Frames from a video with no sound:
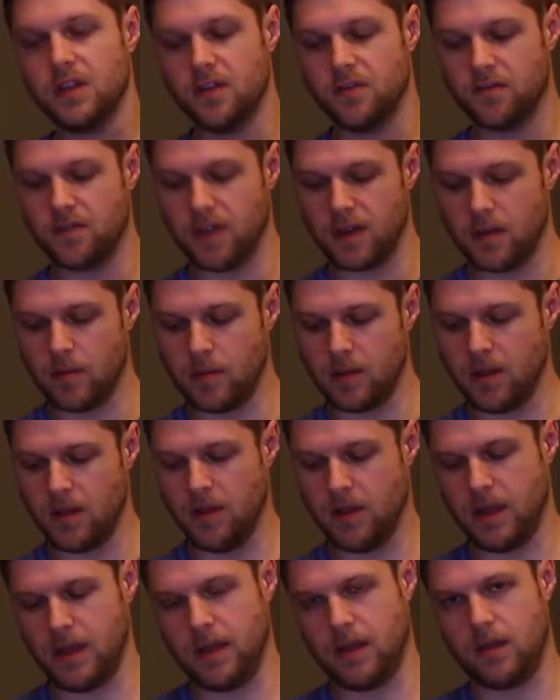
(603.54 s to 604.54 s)
of them
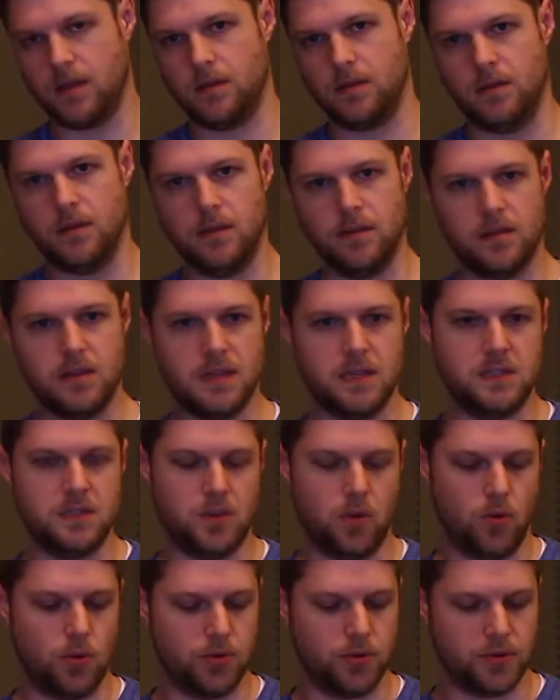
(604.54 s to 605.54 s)
like these
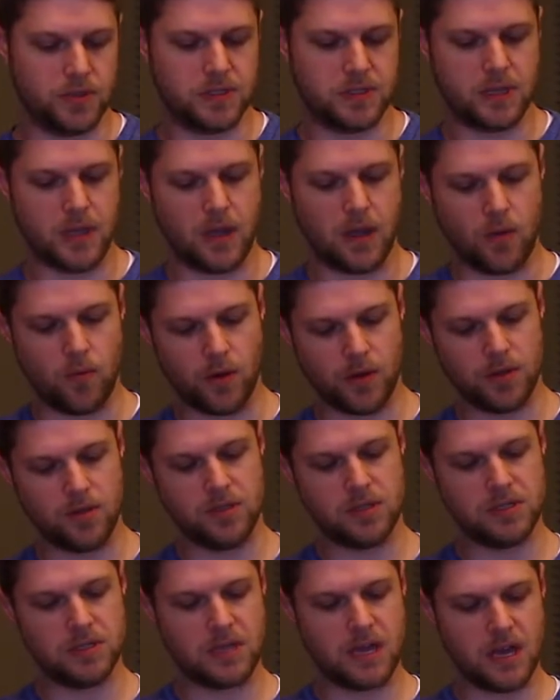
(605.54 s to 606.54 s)
older style, where you
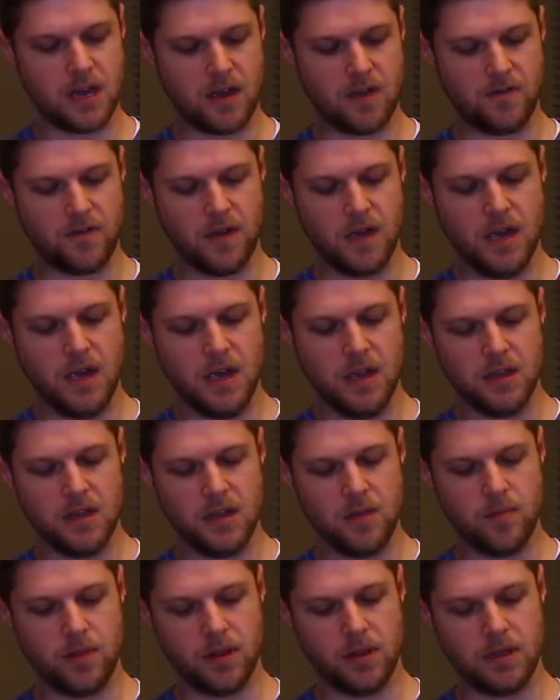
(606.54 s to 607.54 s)
just have
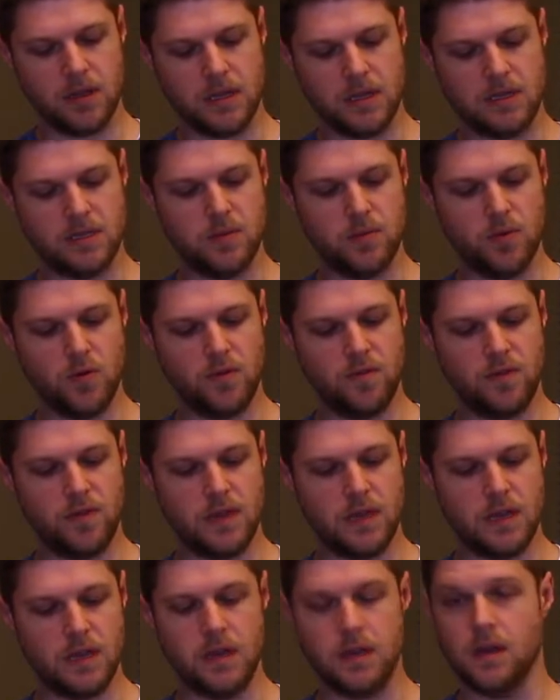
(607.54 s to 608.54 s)
the ability to move
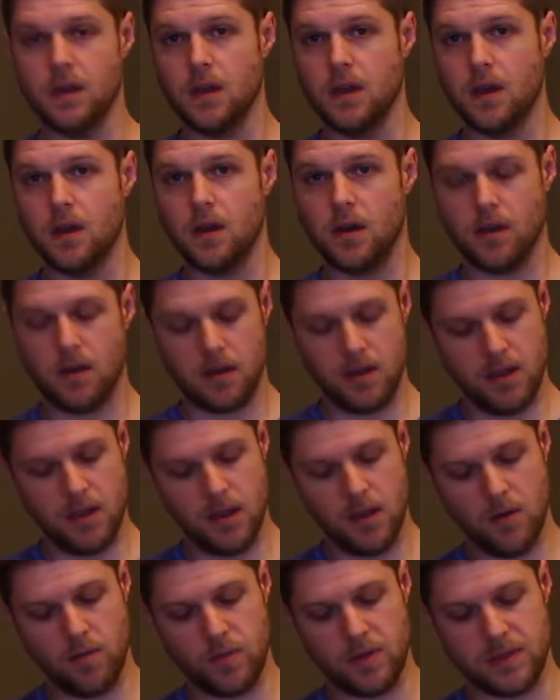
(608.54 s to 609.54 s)
the
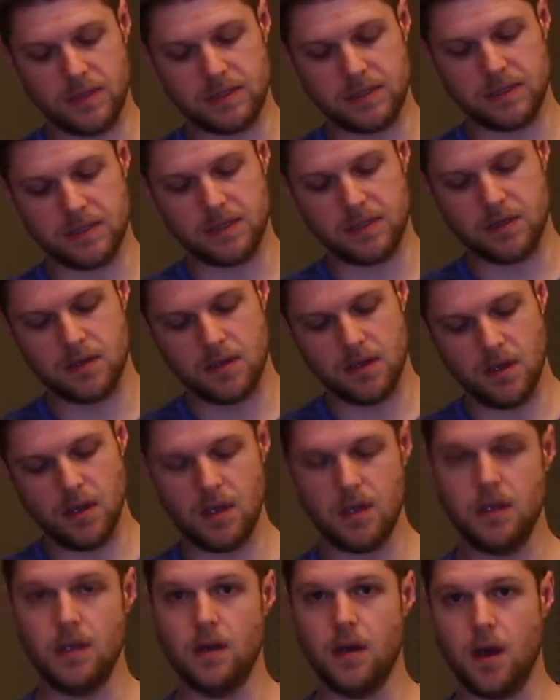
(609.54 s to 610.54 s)
earpieces
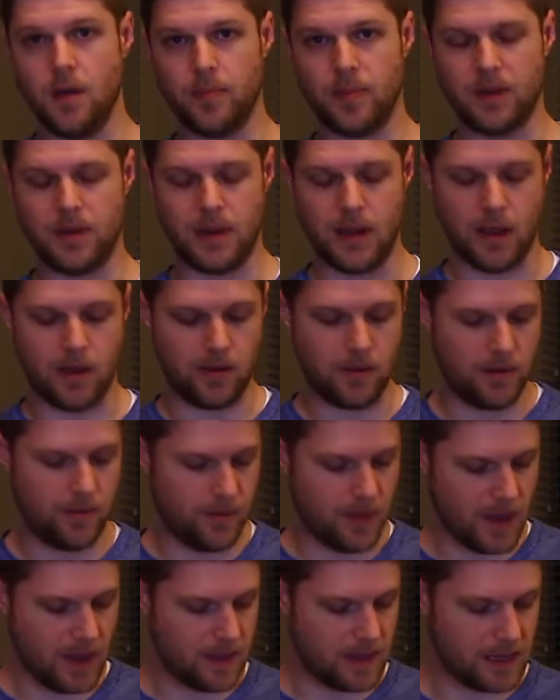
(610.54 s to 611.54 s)
up and down,
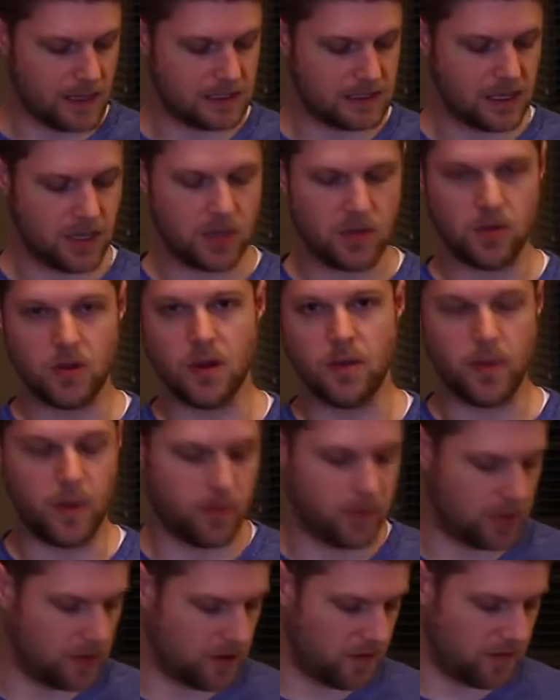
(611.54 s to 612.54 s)
and that's how you come
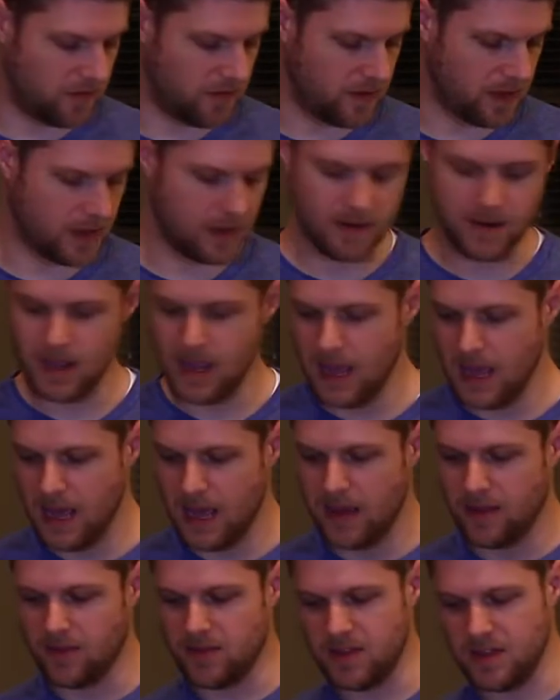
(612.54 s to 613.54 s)
up with your fit.
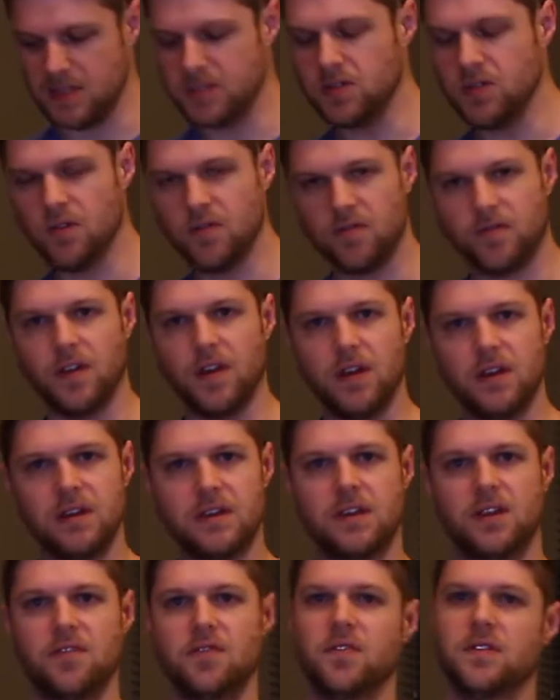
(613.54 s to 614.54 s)
These are a very
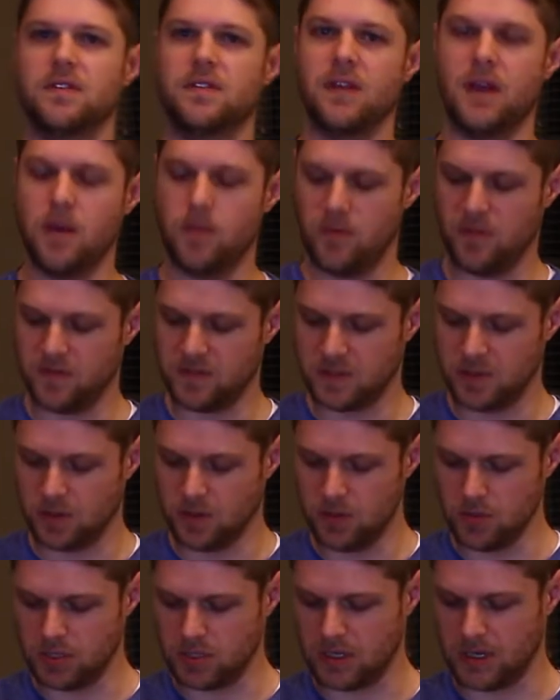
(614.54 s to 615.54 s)
different type of
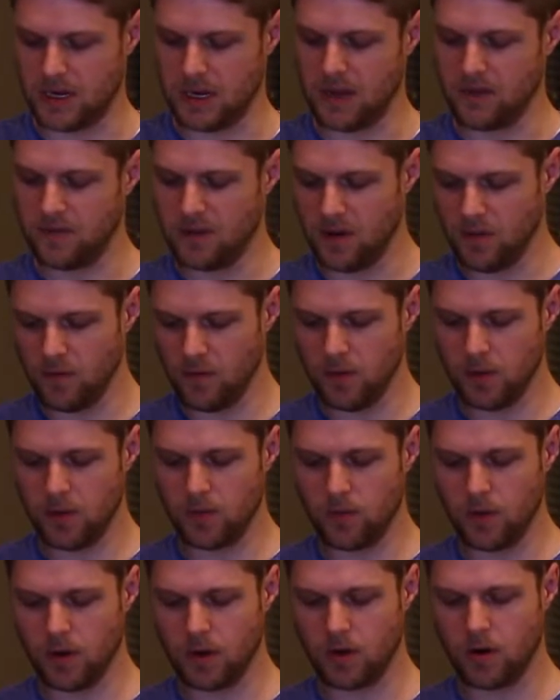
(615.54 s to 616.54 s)
solution, and I've never really
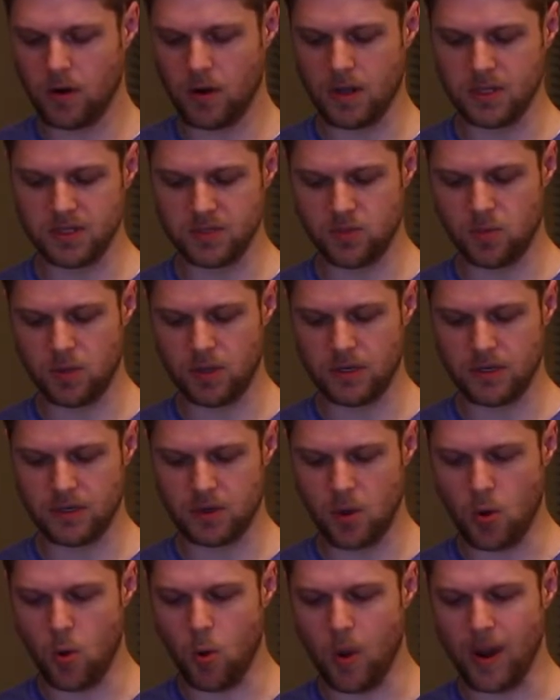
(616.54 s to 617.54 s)
run across one
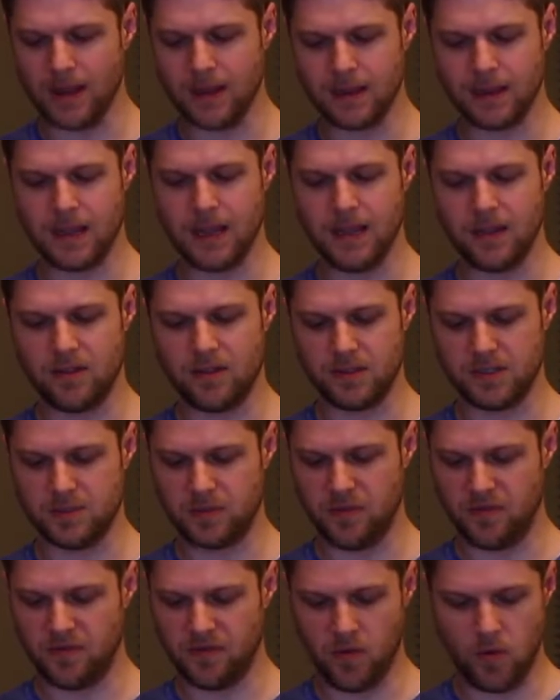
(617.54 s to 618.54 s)
quite like this
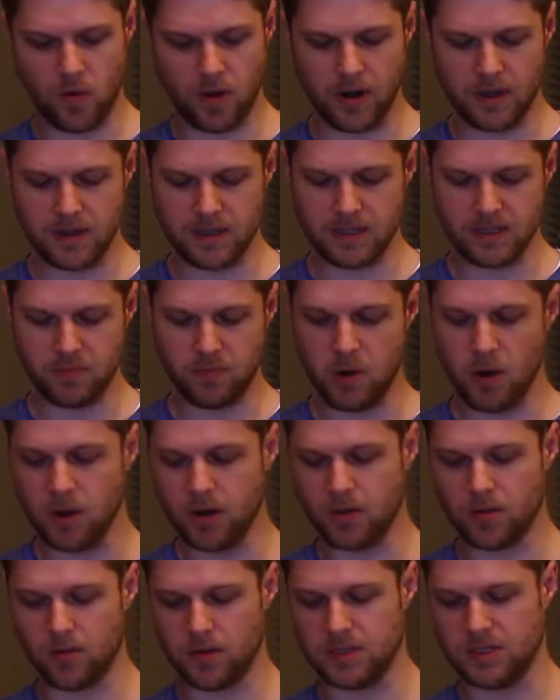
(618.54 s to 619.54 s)
before, and that's
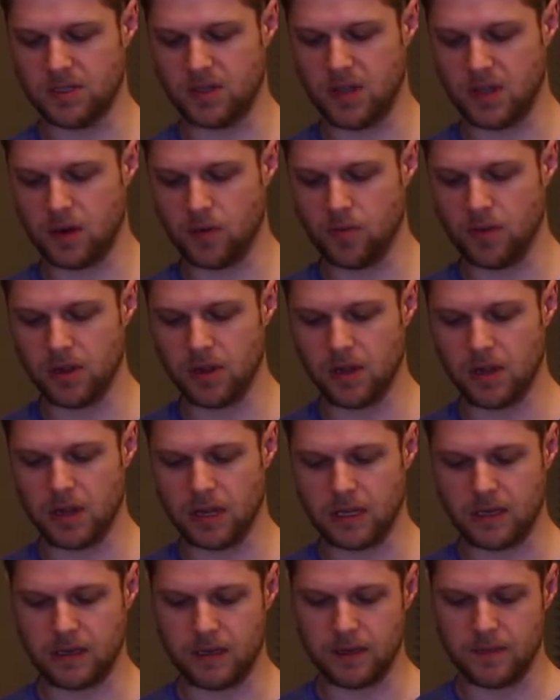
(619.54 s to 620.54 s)
part of the reason that I really
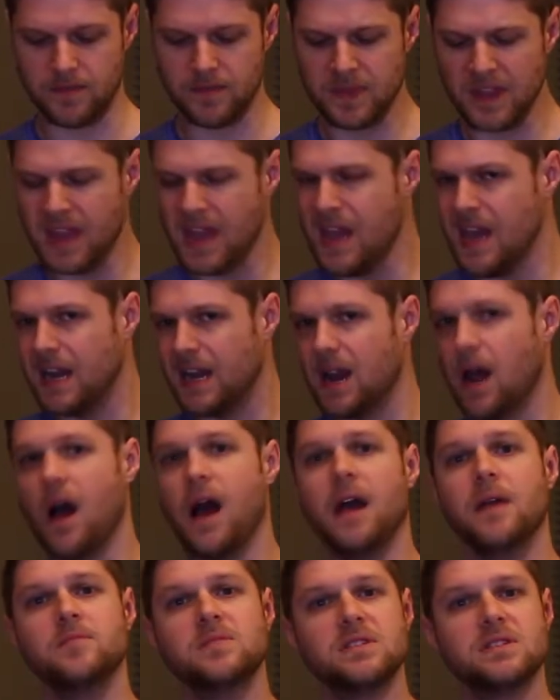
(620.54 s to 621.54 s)
liked it. Now,
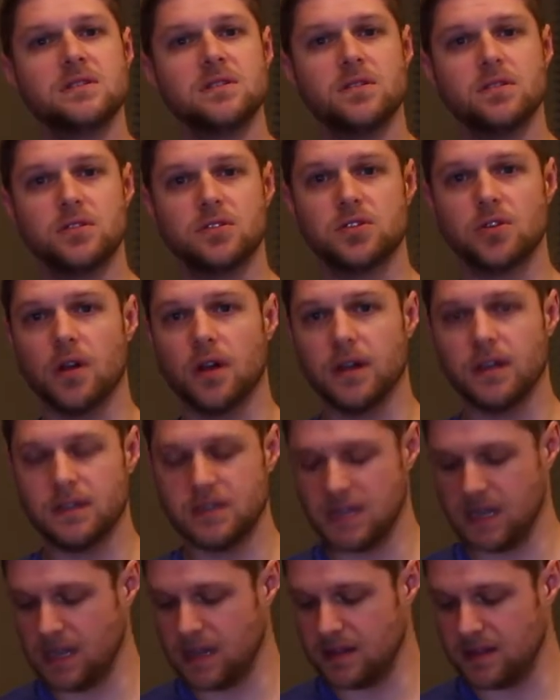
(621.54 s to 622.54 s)
I'm still trying
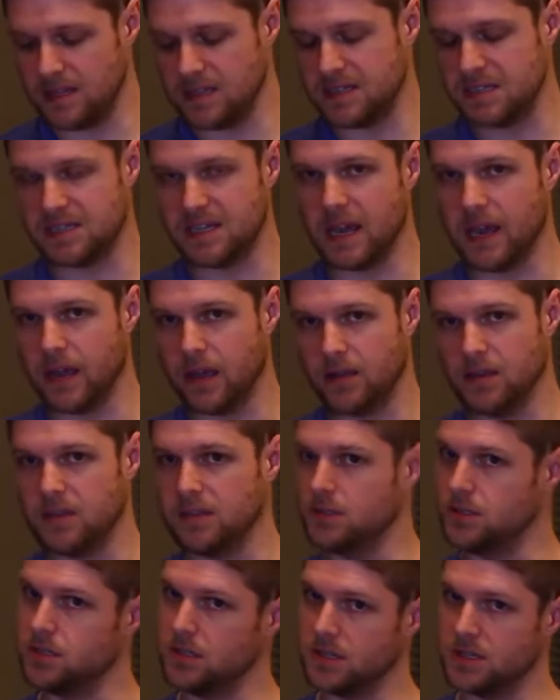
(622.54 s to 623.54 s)
to get these dialed
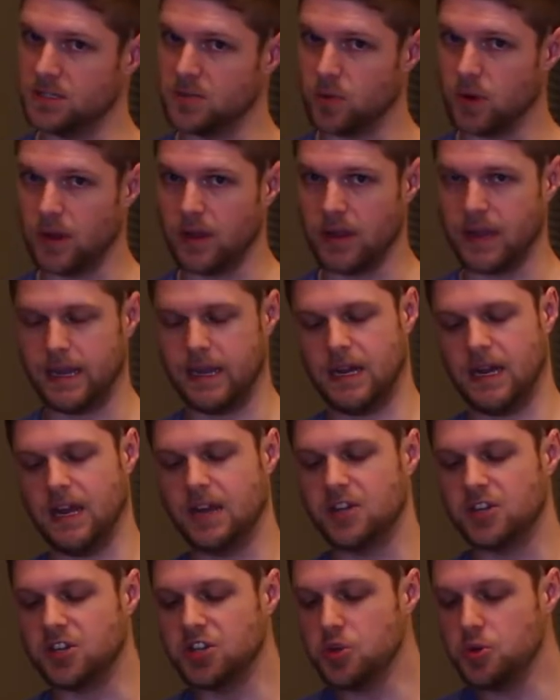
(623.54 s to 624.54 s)
in just where I like it. I
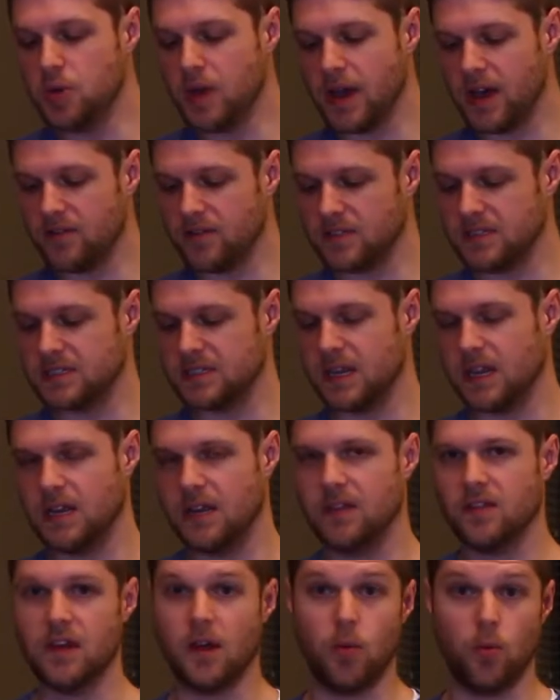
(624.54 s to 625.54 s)
do have a
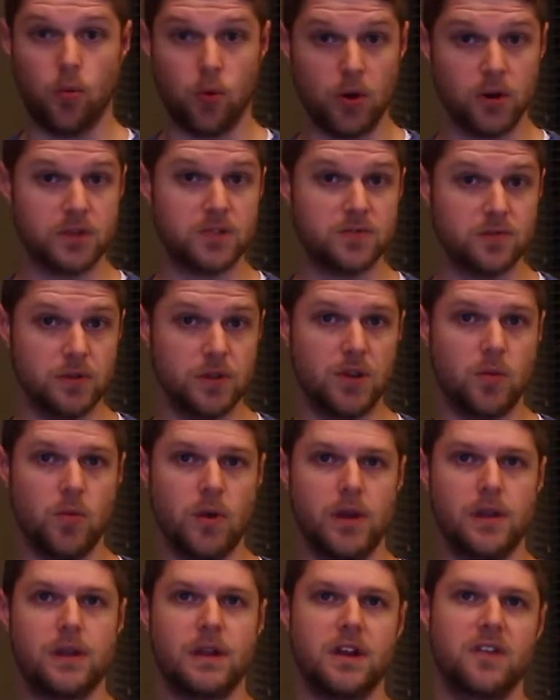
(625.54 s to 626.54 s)
setting that works really
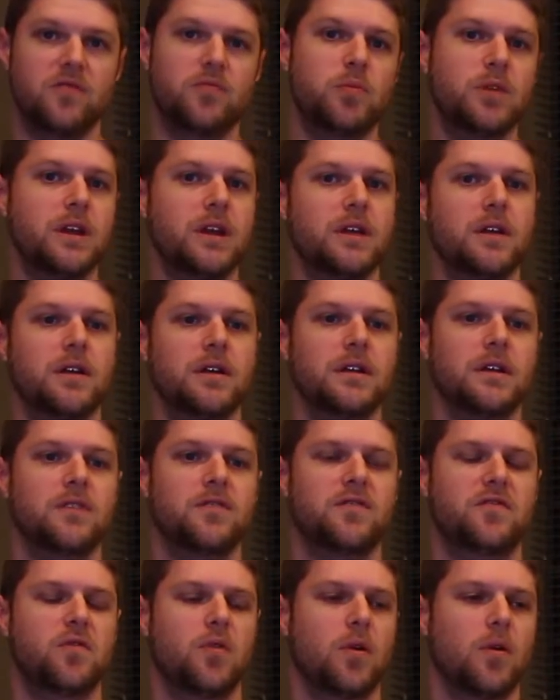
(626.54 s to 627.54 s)
well, and I've played on
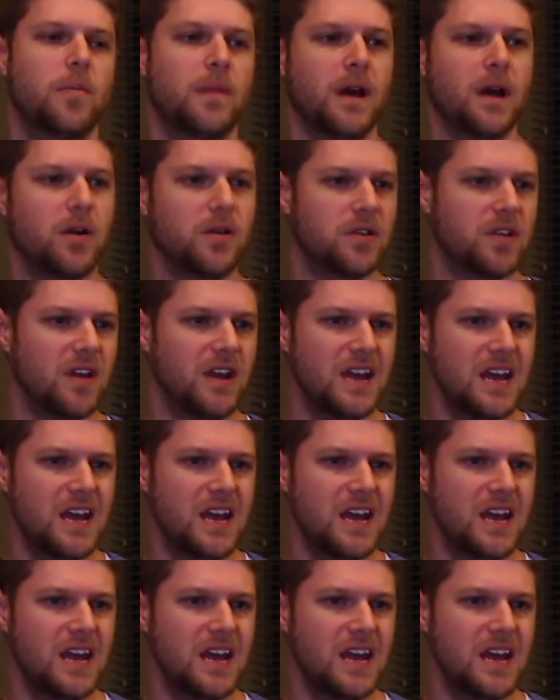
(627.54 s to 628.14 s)
it for about